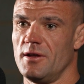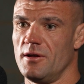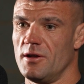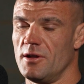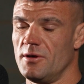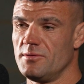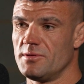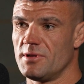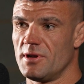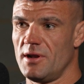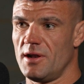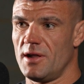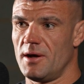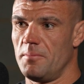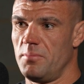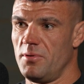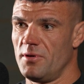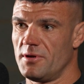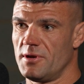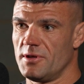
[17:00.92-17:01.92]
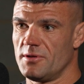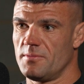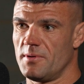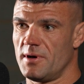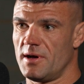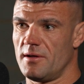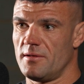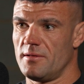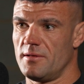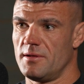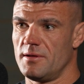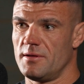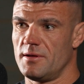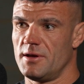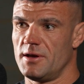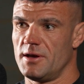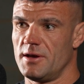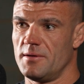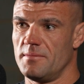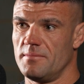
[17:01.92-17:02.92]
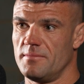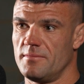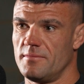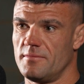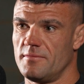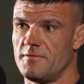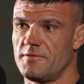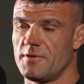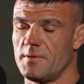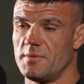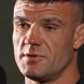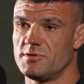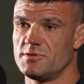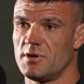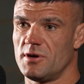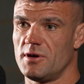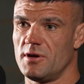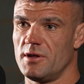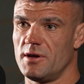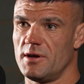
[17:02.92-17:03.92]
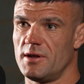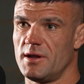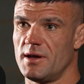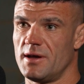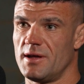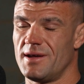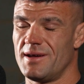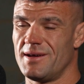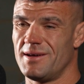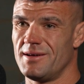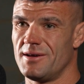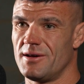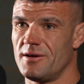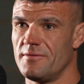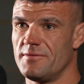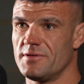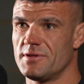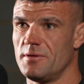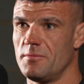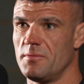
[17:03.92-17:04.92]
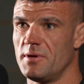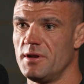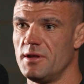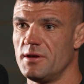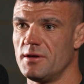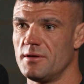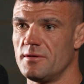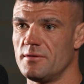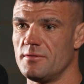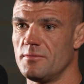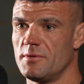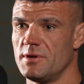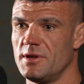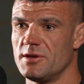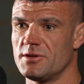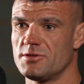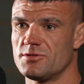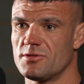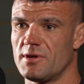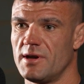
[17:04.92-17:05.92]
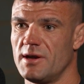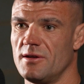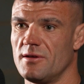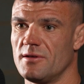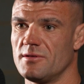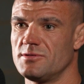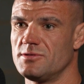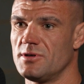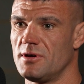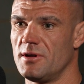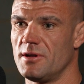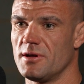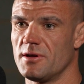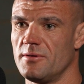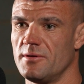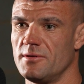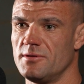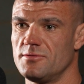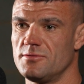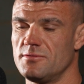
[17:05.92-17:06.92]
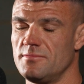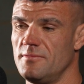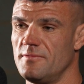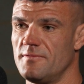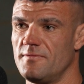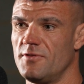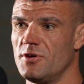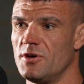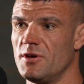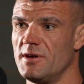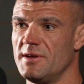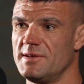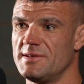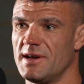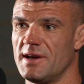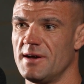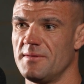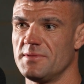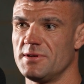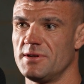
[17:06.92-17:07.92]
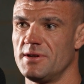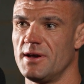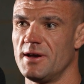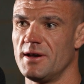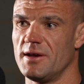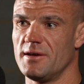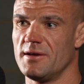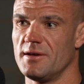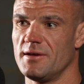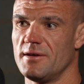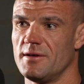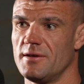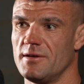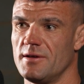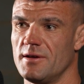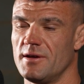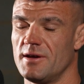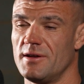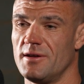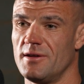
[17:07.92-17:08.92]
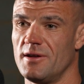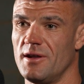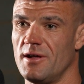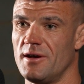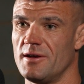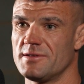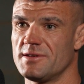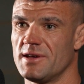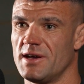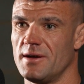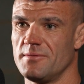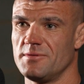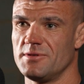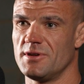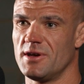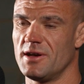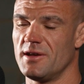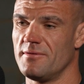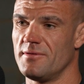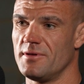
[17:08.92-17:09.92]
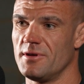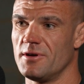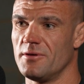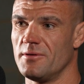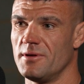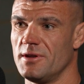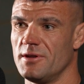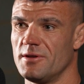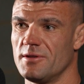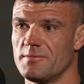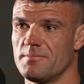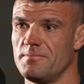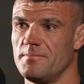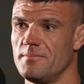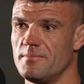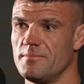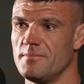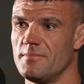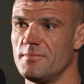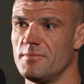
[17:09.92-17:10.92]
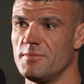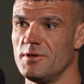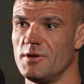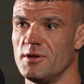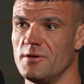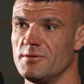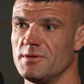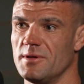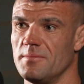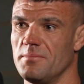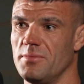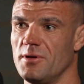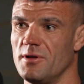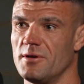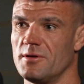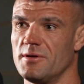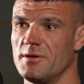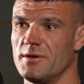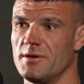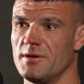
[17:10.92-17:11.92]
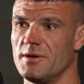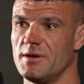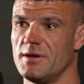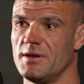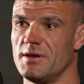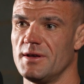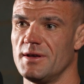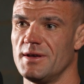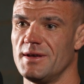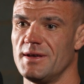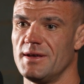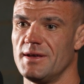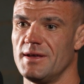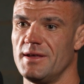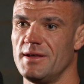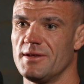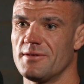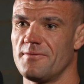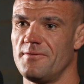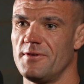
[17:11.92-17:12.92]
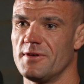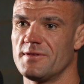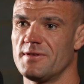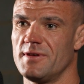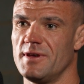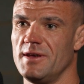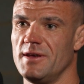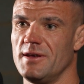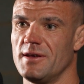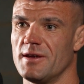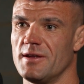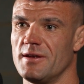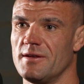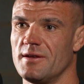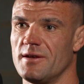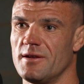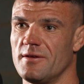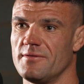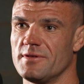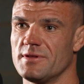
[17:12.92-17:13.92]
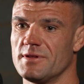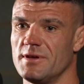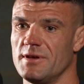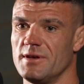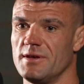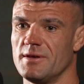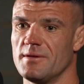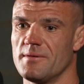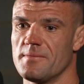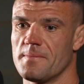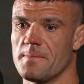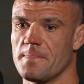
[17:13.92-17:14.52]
Losing a lot of blood as well from the toilet. And obviously when you're strained on toilet, going 30 times a day, and a lot of times you're not even going, you're just losing blood. It's fatiguing, and obviously